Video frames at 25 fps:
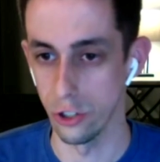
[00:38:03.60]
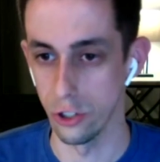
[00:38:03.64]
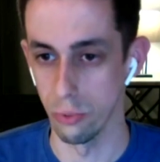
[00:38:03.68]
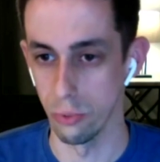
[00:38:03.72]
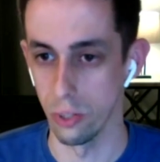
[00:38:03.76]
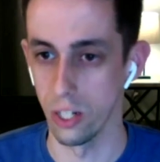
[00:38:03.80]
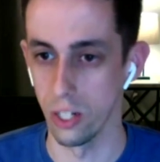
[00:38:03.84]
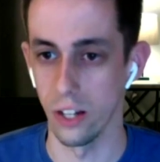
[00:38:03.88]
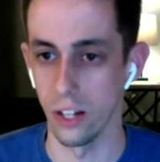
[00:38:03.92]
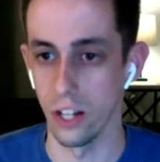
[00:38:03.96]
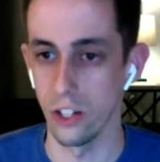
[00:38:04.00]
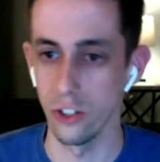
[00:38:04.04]

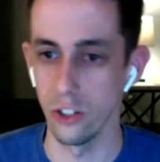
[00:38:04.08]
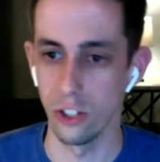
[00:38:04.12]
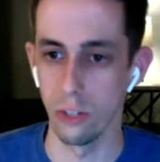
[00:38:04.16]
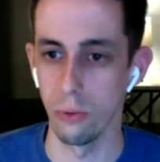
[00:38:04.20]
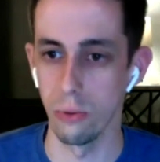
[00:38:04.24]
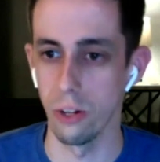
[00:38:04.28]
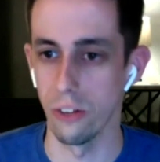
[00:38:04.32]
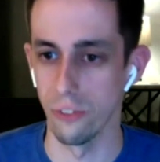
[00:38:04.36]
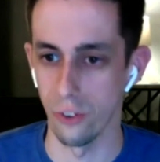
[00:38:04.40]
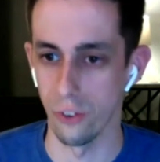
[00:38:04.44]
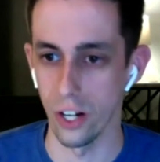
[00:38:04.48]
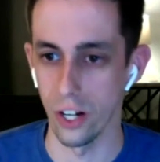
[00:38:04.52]
because I used to be
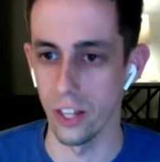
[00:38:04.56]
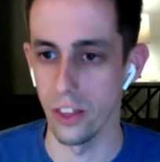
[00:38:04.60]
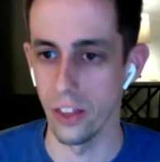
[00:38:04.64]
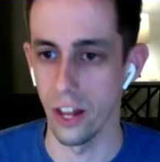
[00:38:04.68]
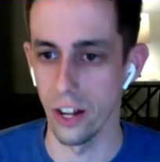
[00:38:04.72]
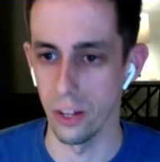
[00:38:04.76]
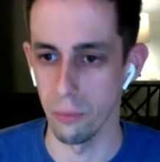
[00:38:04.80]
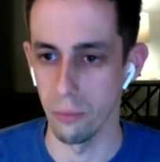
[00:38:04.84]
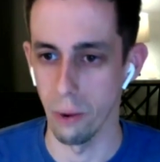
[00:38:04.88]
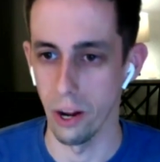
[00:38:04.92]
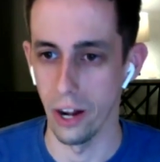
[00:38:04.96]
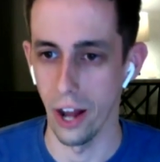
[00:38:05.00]
afraid that
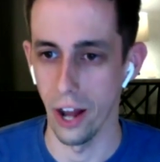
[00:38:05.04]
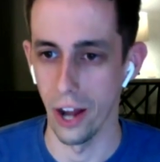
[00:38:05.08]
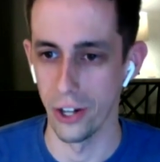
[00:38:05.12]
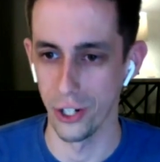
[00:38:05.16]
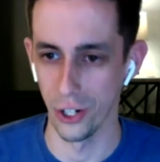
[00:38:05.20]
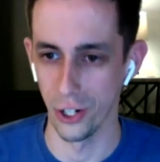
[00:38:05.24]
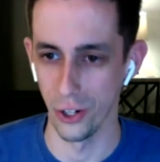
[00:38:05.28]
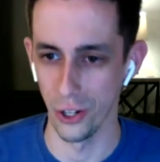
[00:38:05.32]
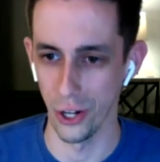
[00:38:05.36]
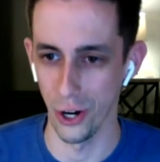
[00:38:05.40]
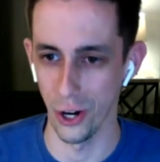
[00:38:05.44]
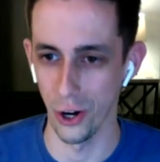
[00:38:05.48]
it might
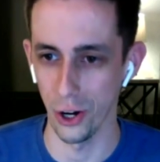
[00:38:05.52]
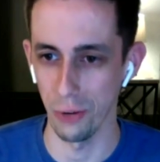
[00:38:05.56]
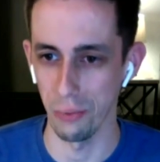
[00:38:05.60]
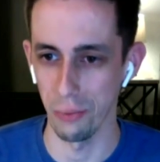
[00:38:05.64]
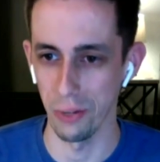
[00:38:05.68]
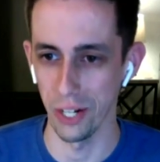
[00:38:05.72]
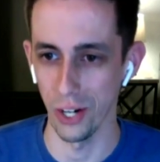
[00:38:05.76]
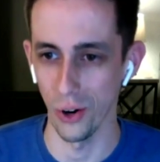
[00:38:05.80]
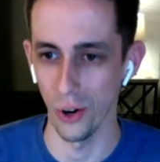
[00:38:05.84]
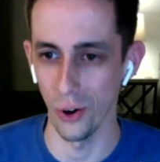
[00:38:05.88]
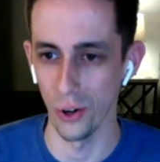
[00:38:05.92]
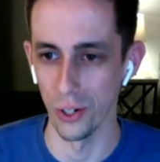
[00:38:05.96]
actually hurt
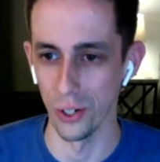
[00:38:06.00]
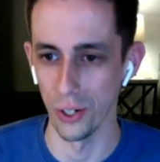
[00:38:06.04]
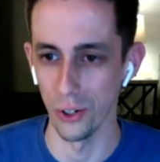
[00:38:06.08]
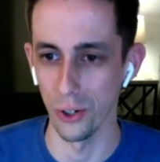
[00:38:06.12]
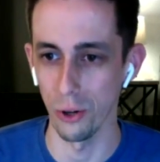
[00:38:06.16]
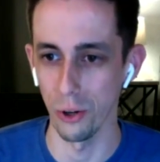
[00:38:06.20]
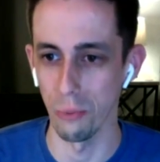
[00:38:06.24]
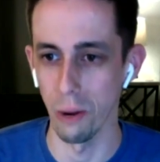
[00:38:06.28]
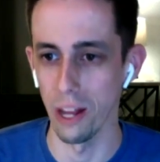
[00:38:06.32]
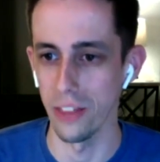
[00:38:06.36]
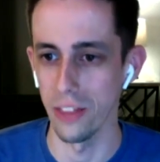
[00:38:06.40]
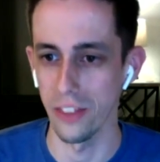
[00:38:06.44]
me or Google
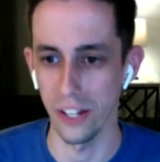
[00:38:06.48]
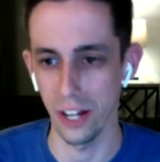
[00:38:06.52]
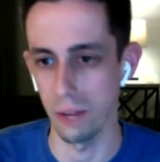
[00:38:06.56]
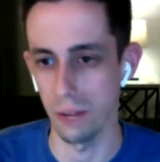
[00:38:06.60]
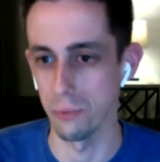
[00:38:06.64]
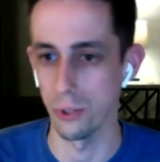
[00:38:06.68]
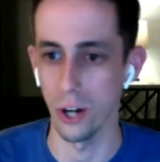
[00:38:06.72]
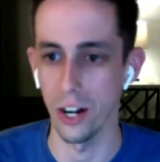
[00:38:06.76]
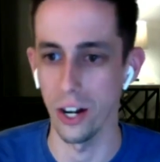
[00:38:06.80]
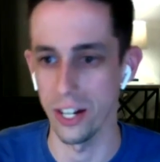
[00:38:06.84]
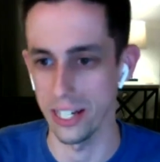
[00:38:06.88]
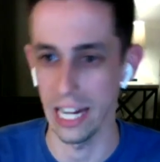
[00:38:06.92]
might think I'm
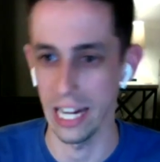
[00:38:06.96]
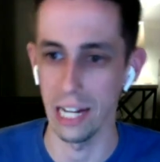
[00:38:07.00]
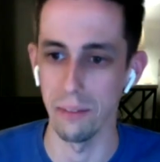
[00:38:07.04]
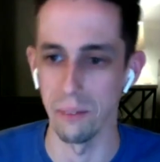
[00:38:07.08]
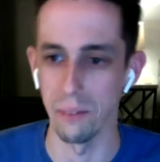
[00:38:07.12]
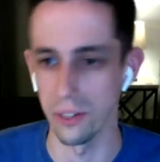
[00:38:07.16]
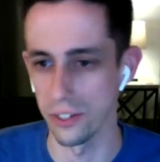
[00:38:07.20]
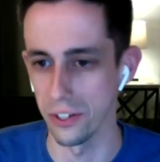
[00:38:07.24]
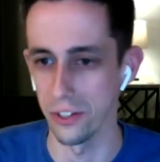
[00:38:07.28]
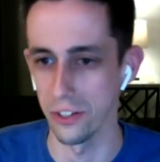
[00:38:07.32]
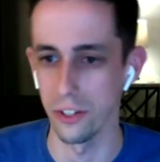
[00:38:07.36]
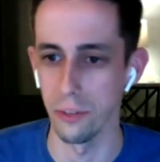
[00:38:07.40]
trying to game the
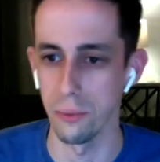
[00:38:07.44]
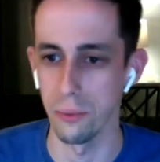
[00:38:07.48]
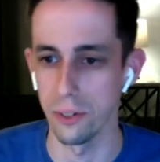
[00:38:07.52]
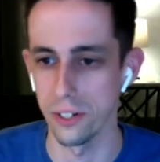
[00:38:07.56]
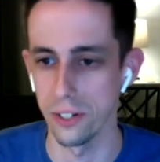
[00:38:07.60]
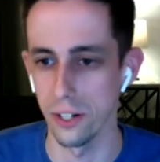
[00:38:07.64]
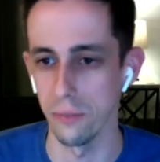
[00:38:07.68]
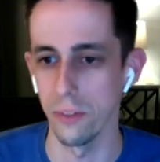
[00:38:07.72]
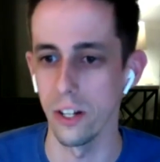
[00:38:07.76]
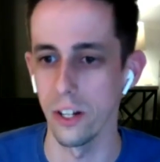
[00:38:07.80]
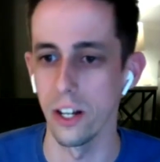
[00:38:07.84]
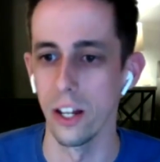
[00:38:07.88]
system or
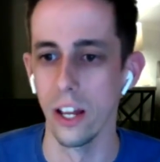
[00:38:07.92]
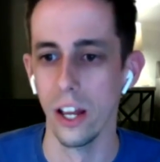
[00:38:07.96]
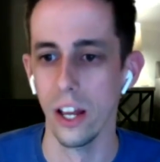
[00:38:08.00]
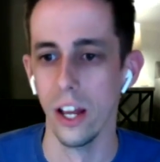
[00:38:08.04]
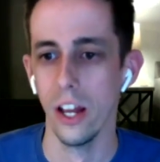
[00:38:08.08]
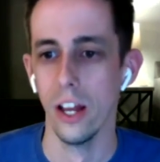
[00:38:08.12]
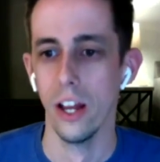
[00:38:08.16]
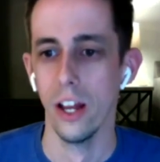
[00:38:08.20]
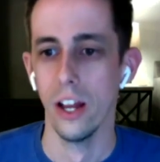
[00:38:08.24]
something. Yeah.